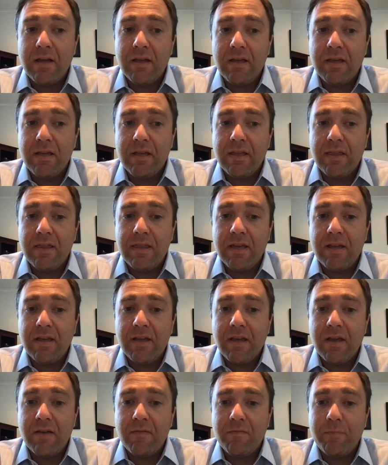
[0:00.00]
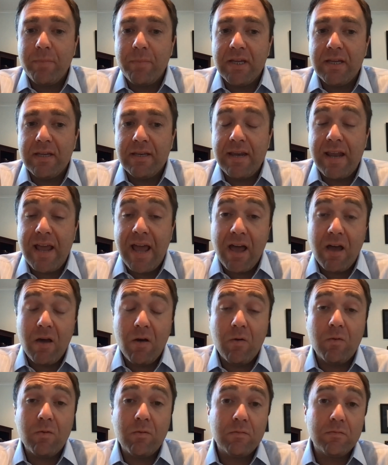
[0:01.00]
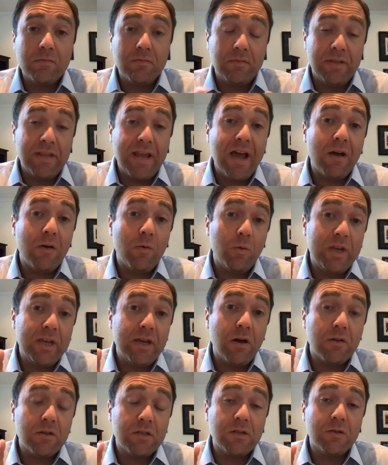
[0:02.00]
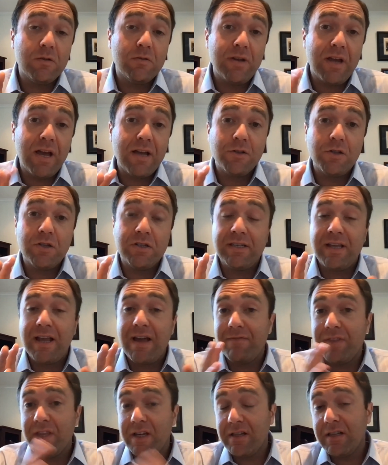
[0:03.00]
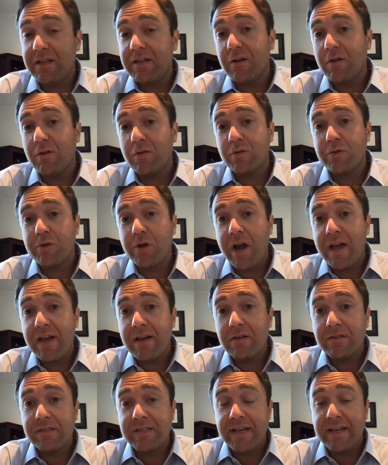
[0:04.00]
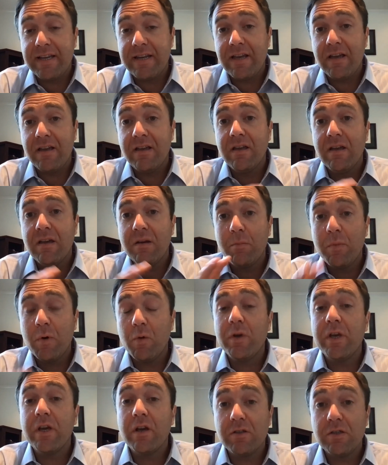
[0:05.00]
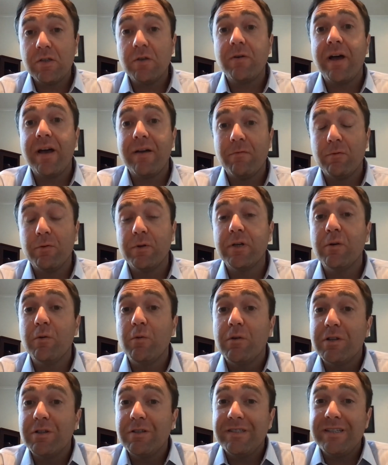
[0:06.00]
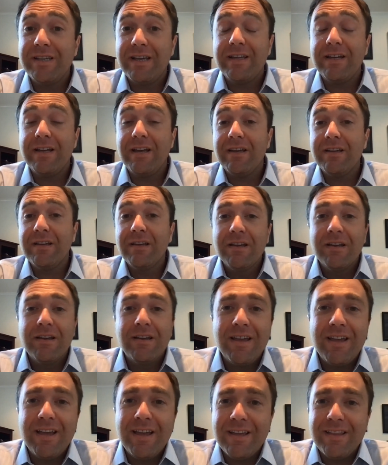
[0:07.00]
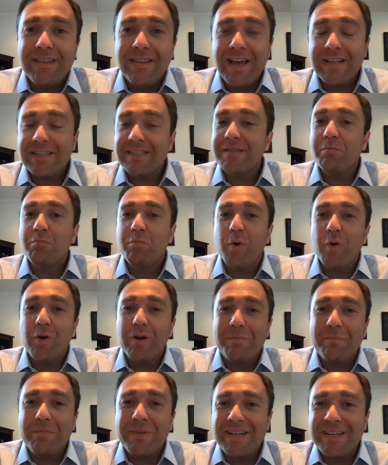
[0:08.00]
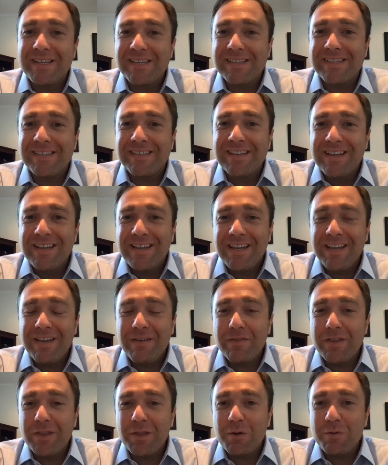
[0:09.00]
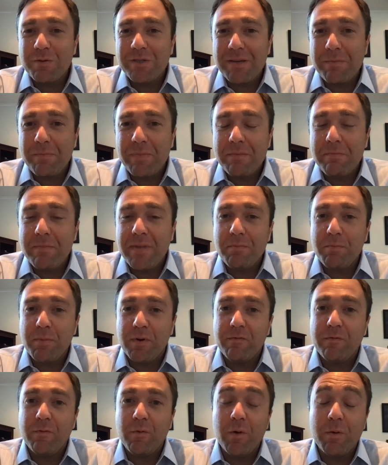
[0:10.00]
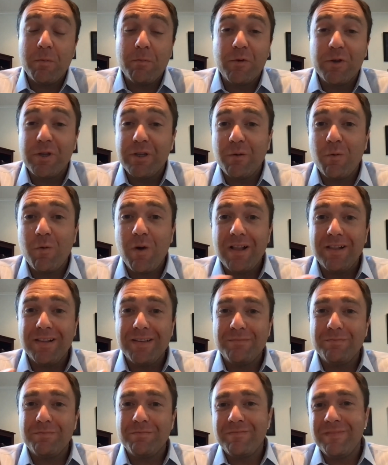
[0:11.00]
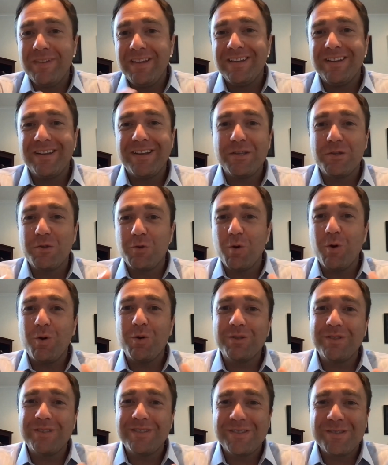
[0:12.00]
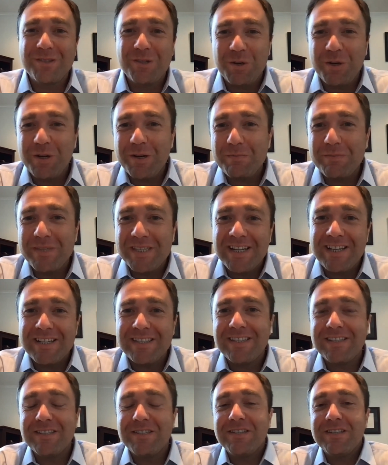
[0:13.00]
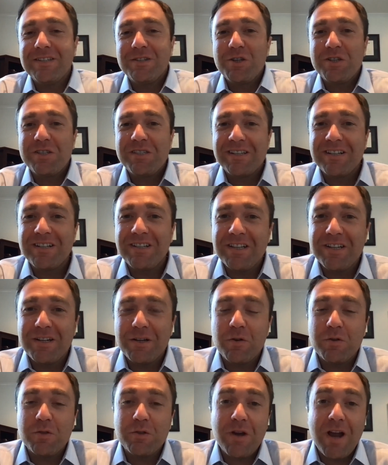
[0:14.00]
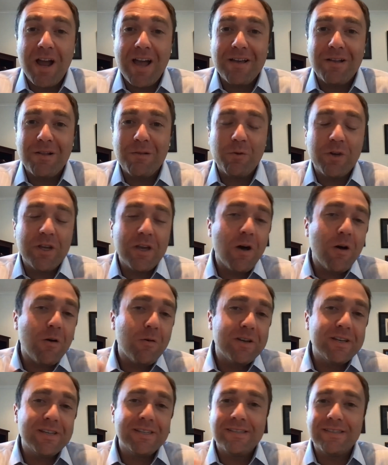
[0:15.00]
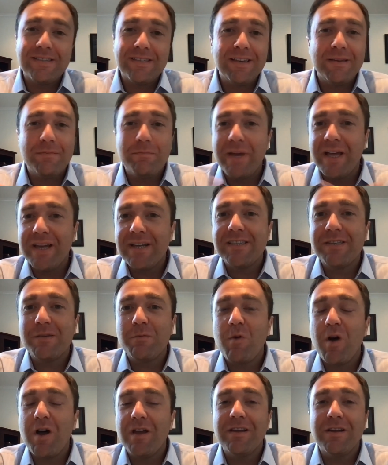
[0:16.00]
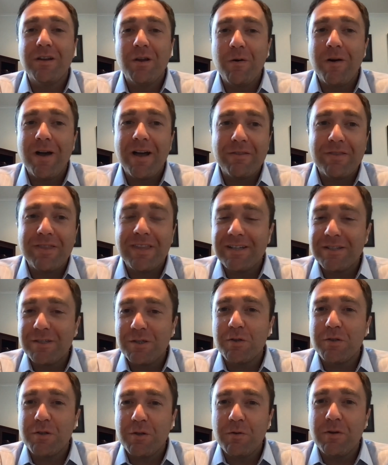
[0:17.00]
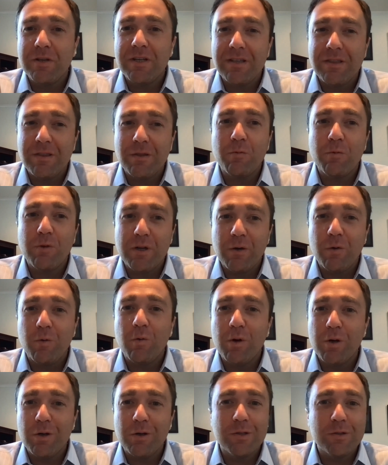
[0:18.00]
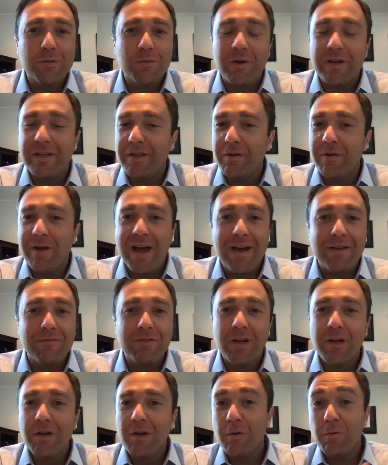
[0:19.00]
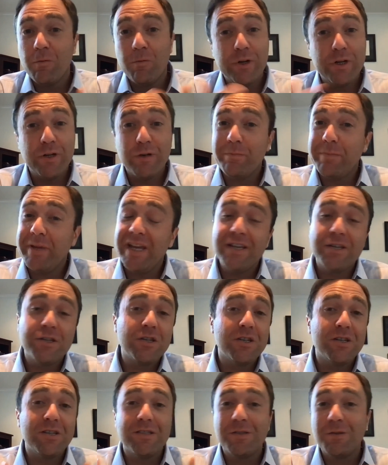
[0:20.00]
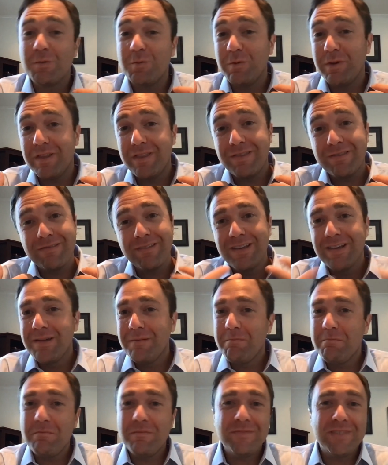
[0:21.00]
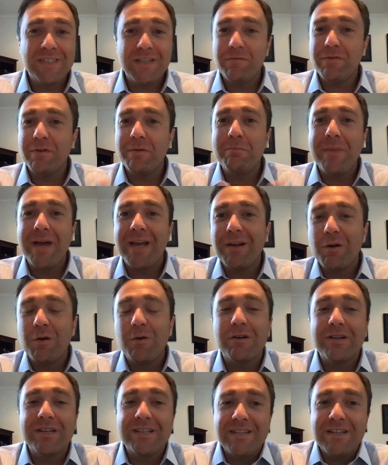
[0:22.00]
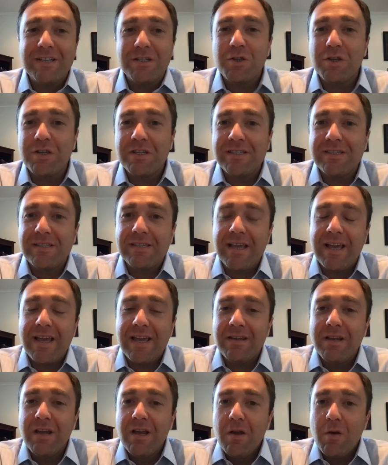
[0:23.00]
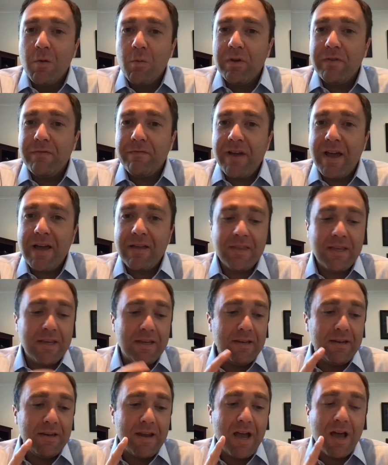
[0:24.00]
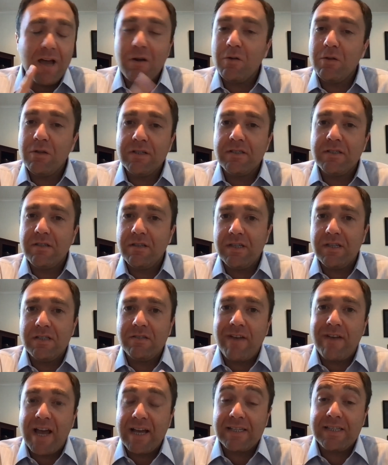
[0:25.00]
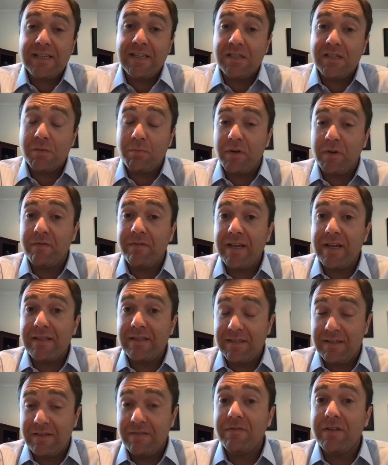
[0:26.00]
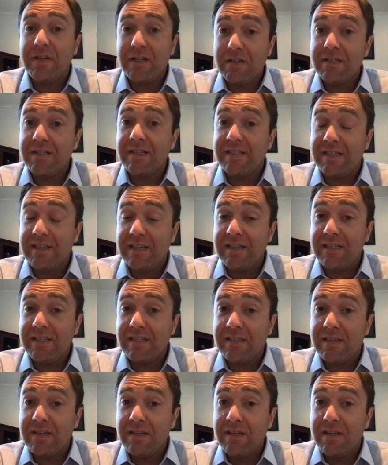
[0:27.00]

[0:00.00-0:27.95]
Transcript: They have been now we also not just have the clinical trial data, but we also have real world data. And that's important because even though something may perform really well in controlled circumstances, such as a clinical trial, we always in medicine want to know how things are doing in the real world when you have real patients with different medical conditions. And we found that not only do these vaccines prevent severe disease,